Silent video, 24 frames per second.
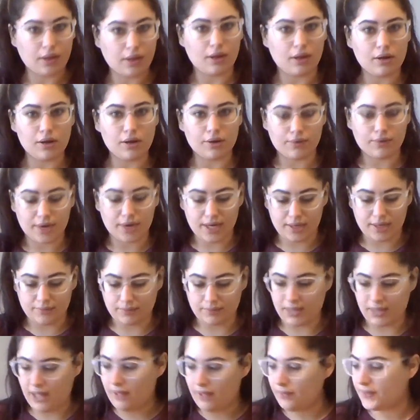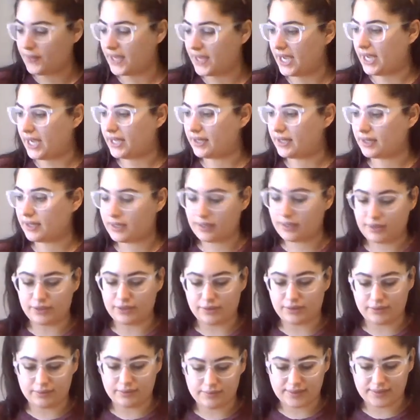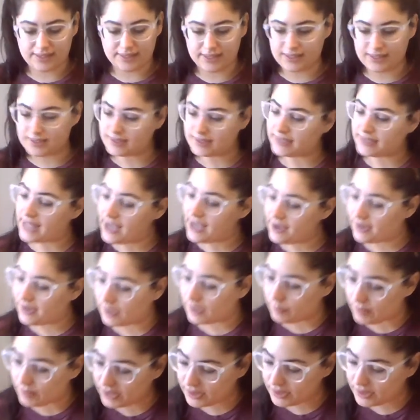All right, well, that concludes this lab.